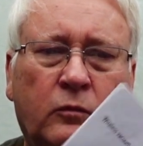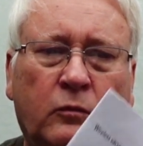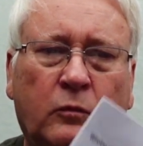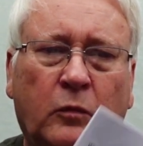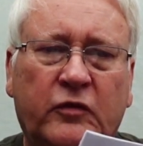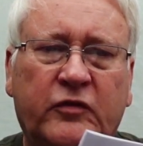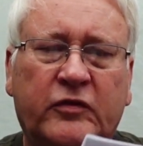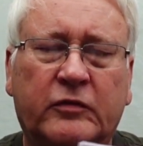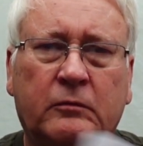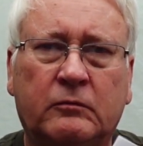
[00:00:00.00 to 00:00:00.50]

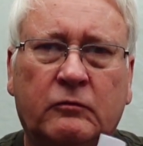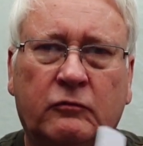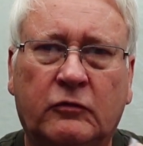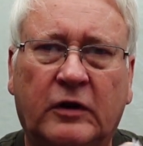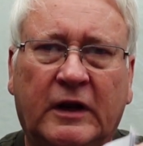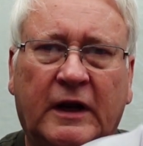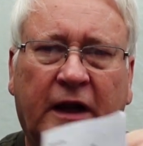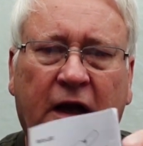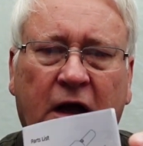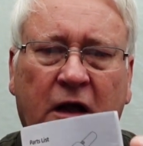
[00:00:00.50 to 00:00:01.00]
which
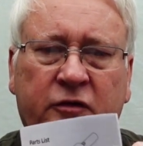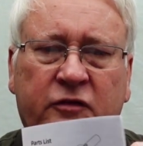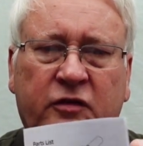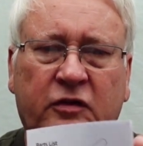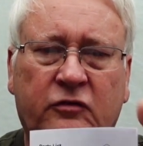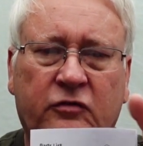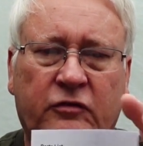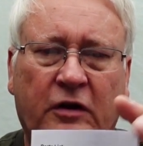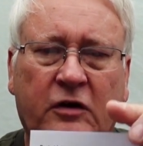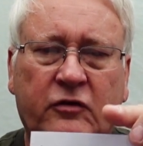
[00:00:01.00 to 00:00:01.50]
really aren't
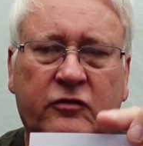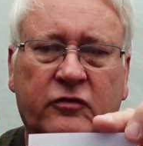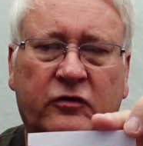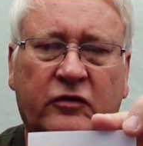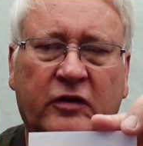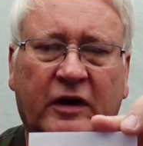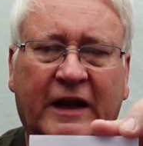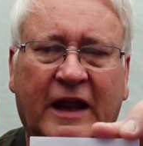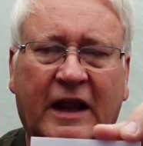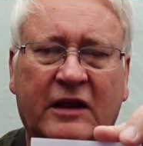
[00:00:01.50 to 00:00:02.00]
instructions,
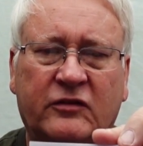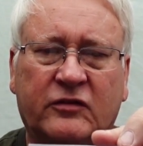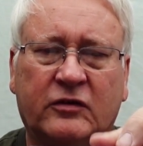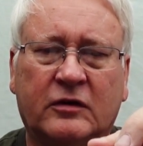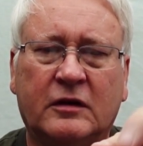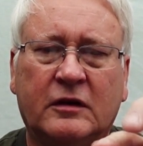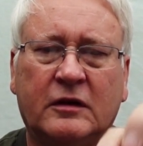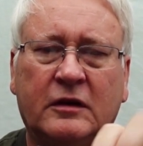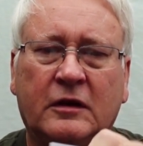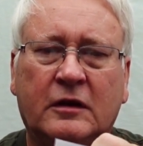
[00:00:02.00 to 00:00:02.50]
I guess.
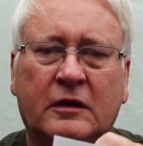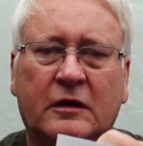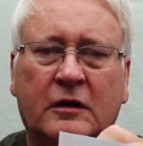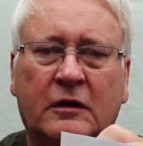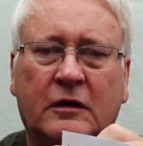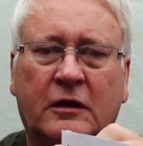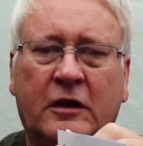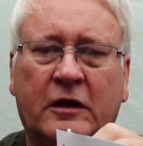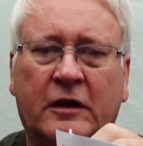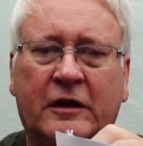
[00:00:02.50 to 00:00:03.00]

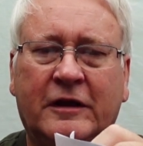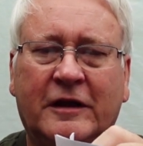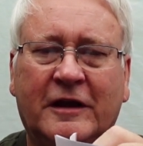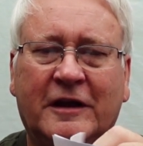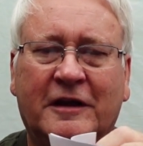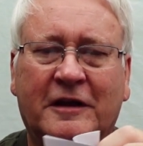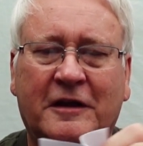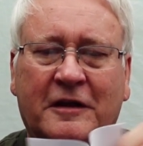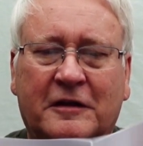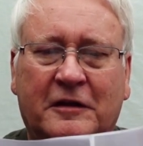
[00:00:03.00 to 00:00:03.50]

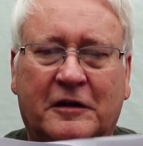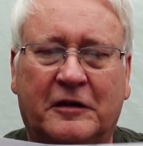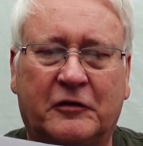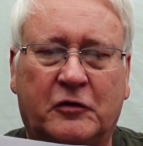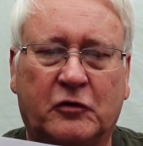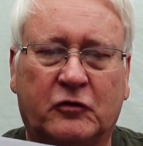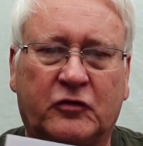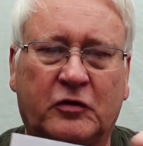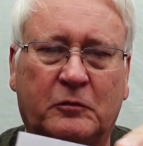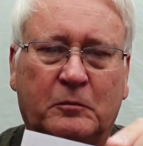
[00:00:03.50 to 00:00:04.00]
They've
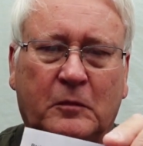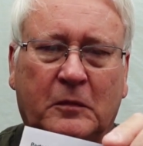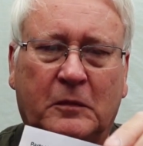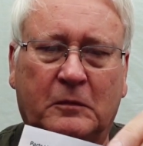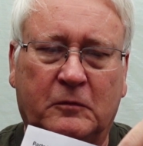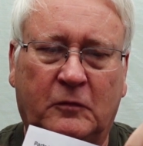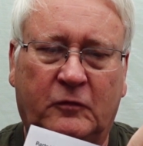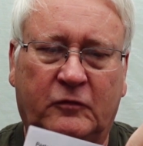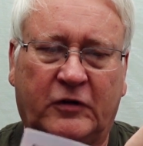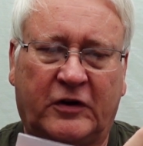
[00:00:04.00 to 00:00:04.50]
got some
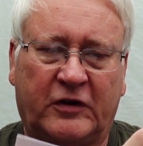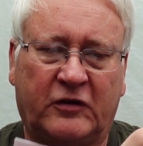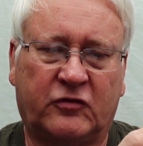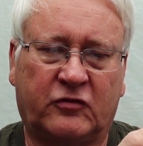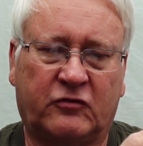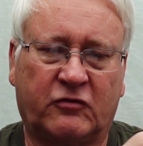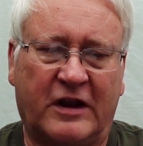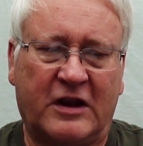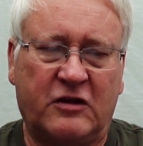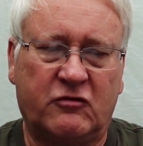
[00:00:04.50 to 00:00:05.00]
very
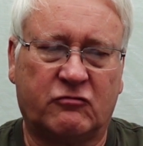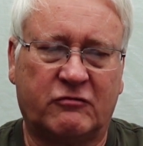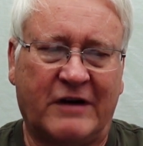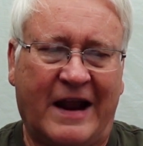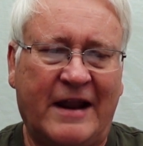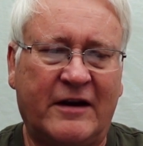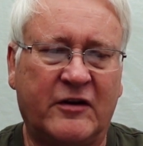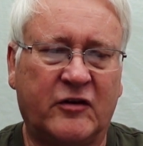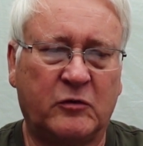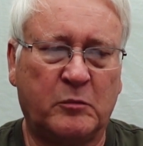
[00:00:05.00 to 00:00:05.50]
strange
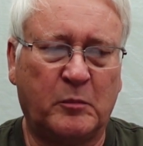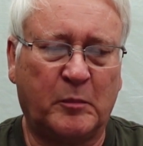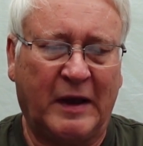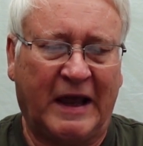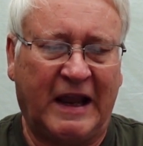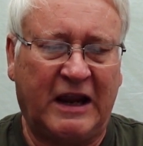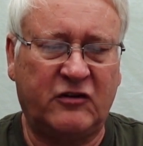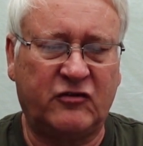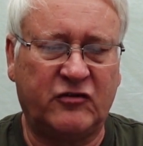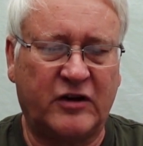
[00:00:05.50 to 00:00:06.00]
random
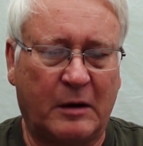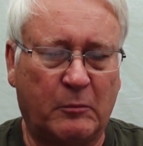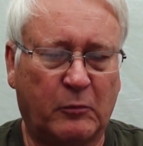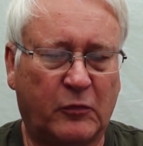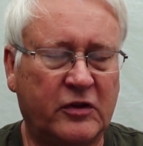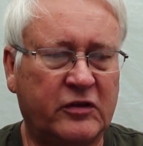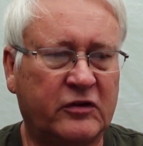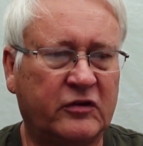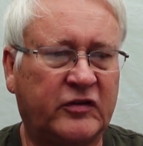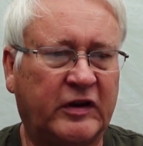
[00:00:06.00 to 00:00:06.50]
page
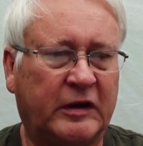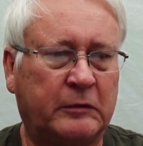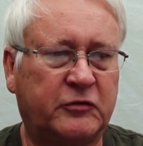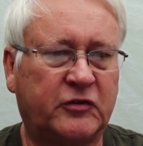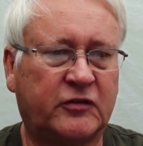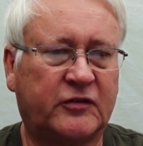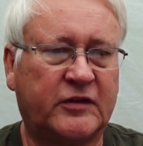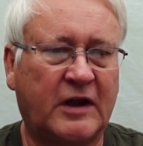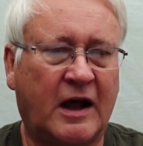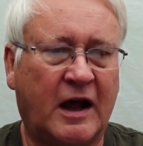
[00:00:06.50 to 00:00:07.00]
numbering that seems
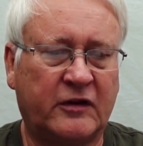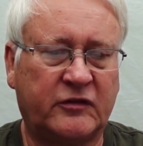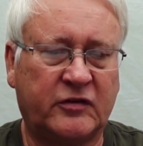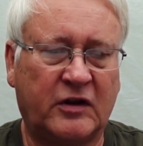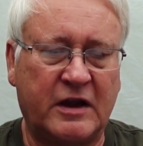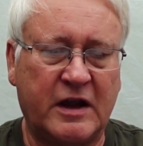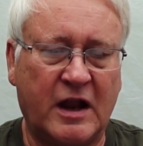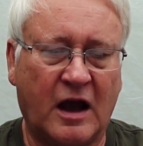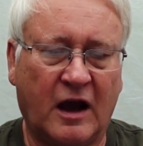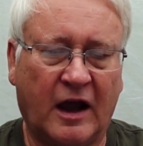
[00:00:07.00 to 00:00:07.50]
to start
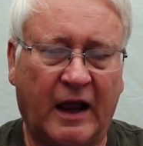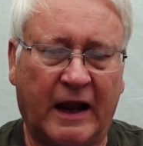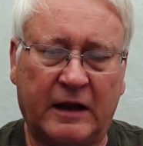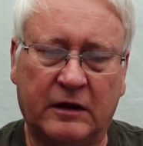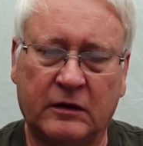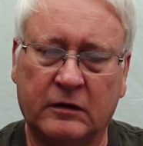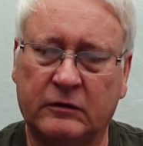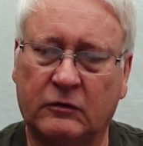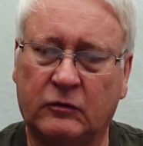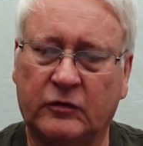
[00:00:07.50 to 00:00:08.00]
at
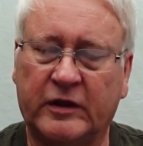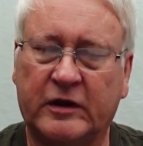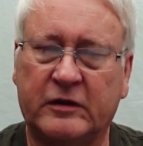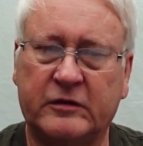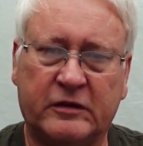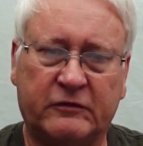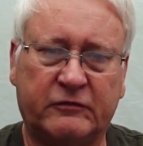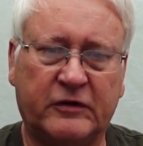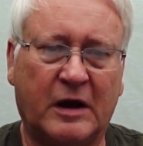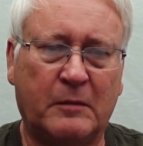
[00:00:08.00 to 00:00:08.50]
9, although
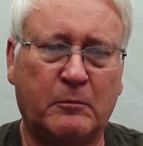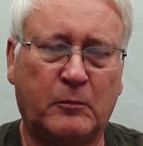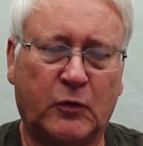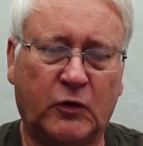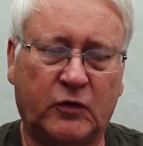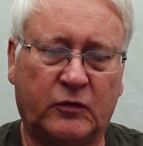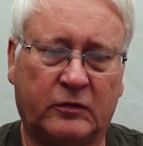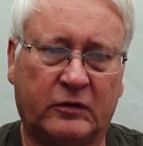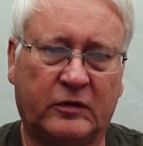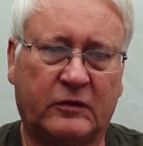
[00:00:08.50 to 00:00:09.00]
they've
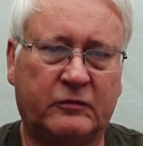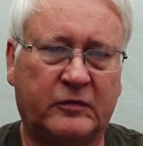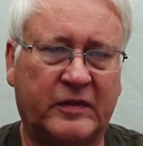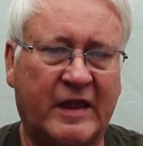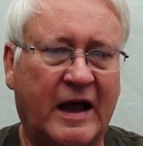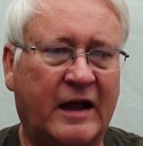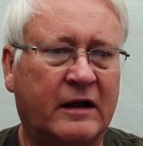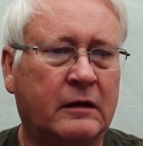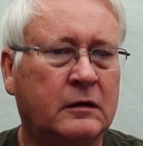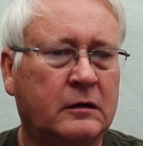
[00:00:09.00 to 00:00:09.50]
numbered
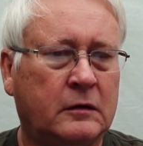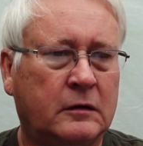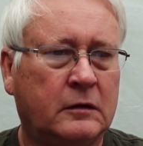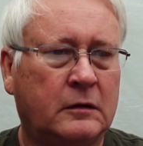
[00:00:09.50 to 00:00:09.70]
that